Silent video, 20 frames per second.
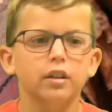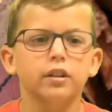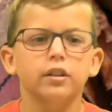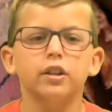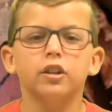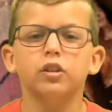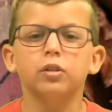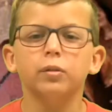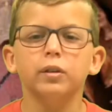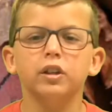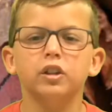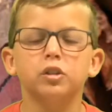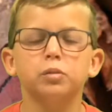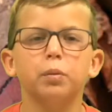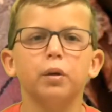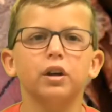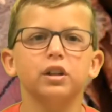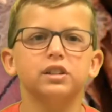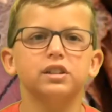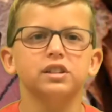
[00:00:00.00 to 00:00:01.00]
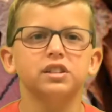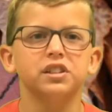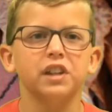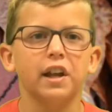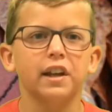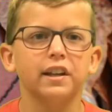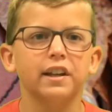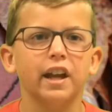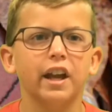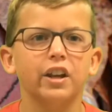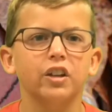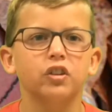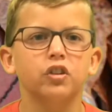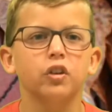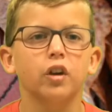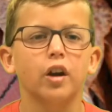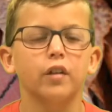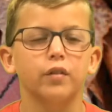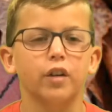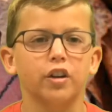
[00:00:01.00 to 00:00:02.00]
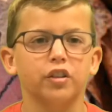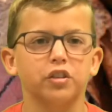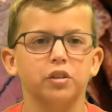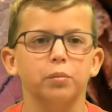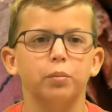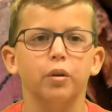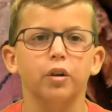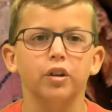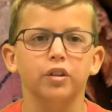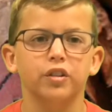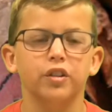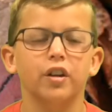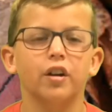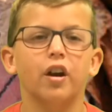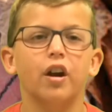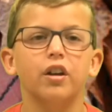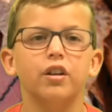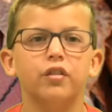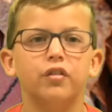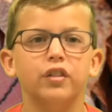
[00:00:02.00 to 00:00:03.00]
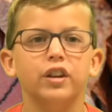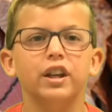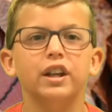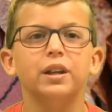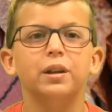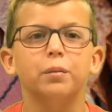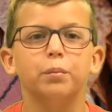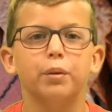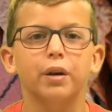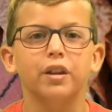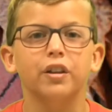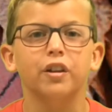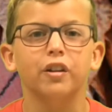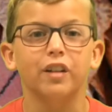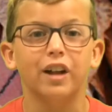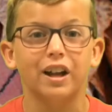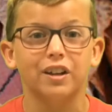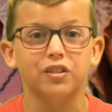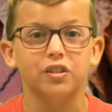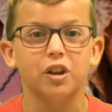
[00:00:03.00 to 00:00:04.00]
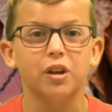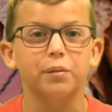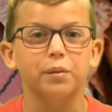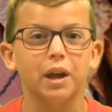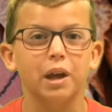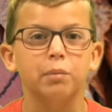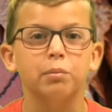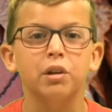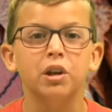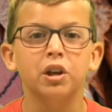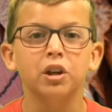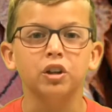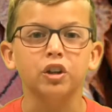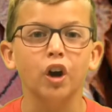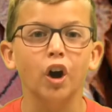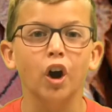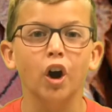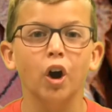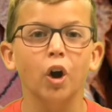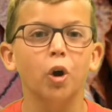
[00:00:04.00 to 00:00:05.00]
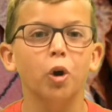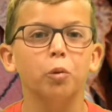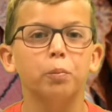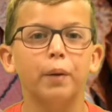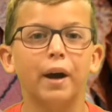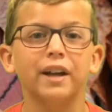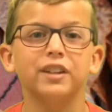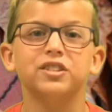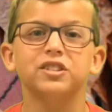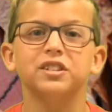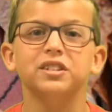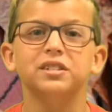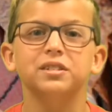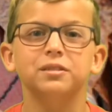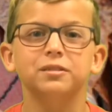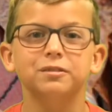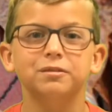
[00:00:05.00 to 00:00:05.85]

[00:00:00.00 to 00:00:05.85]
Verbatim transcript: This week's sports is dedicated to our varsity boys. They're undefeated and play the last home game. Go Bison!